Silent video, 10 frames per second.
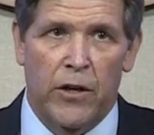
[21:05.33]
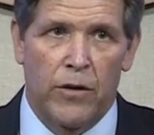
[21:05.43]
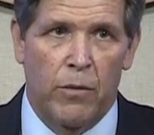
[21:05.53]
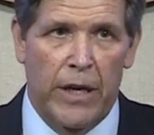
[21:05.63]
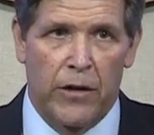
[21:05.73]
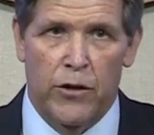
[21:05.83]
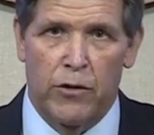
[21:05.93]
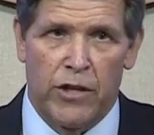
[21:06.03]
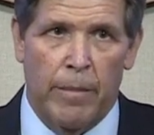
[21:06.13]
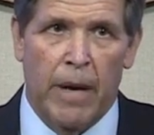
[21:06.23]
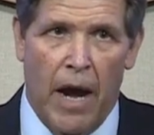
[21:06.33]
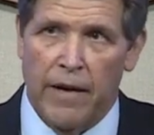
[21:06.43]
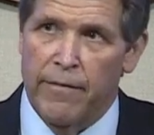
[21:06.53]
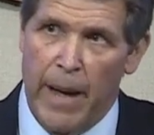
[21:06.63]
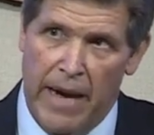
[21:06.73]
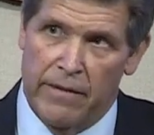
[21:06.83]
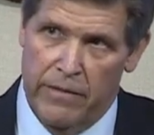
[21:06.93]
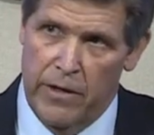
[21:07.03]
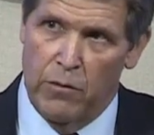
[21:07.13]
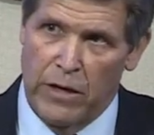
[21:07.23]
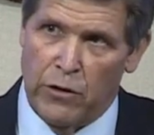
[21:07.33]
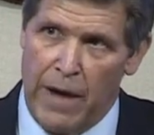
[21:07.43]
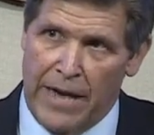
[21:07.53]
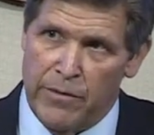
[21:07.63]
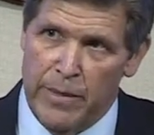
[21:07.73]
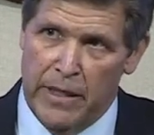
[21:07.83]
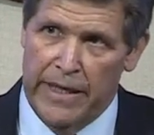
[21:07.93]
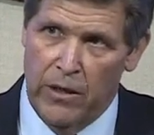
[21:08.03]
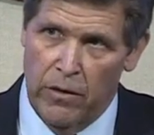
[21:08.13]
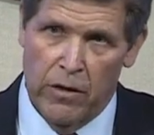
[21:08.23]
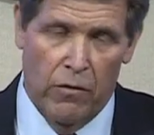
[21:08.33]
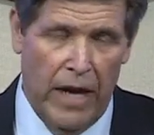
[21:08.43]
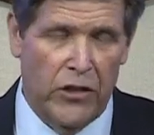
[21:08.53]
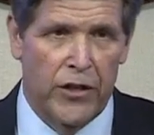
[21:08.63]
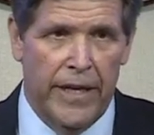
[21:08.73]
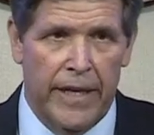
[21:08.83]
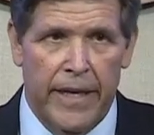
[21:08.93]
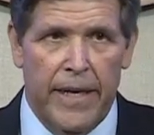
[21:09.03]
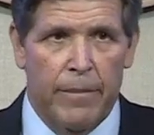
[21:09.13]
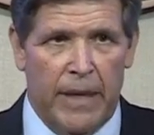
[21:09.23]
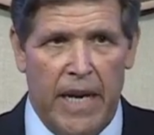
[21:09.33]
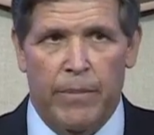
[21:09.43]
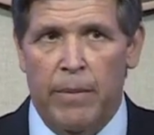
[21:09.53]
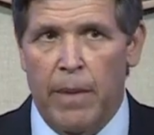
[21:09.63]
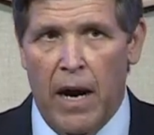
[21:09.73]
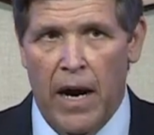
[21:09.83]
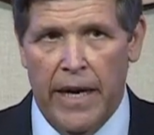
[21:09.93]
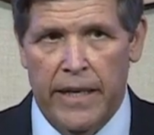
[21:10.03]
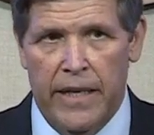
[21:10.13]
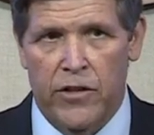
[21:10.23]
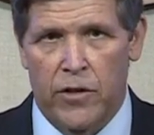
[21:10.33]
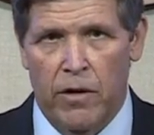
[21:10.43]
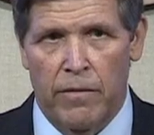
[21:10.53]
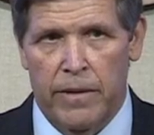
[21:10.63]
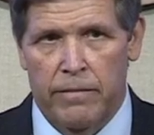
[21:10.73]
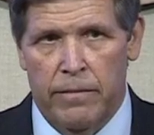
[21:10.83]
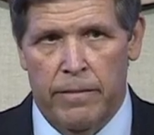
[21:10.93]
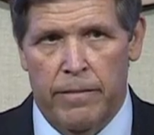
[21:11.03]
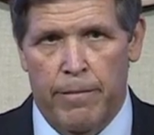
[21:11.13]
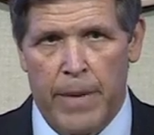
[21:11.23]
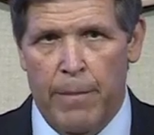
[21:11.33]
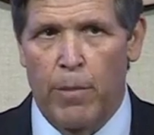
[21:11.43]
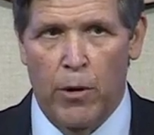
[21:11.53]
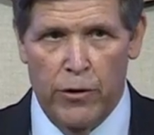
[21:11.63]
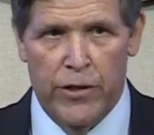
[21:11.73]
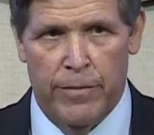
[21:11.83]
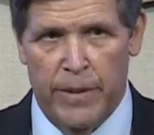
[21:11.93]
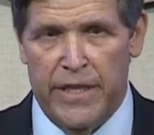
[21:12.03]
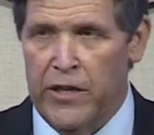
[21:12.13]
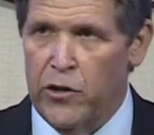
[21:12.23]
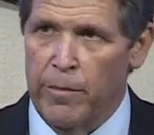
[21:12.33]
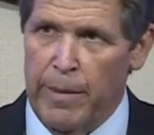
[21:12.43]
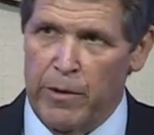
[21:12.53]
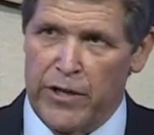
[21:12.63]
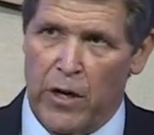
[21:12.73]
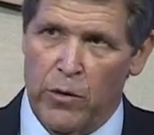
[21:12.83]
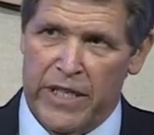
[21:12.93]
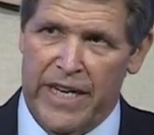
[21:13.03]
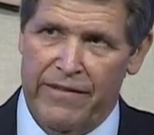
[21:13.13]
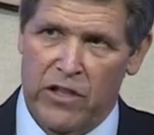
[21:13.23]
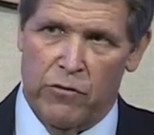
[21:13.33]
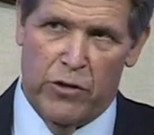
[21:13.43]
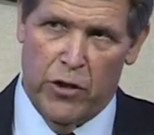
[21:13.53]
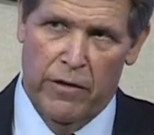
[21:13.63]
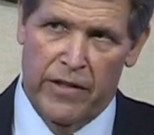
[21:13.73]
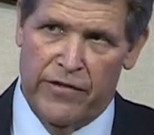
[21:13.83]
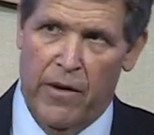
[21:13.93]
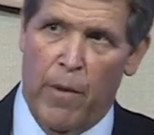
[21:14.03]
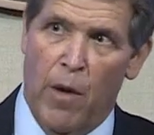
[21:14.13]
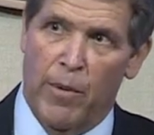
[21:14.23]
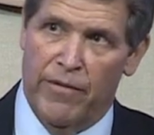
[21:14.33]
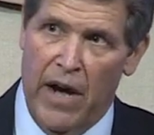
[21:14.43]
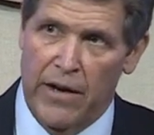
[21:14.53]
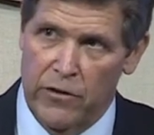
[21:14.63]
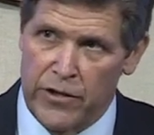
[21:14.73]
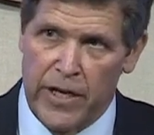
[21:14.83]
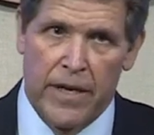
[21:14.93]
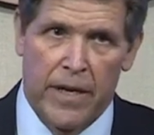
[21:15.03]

could do some kind of back, you know, retroactive billing or correction. But keep in mind, these are members, potential members that are receiving service from our providers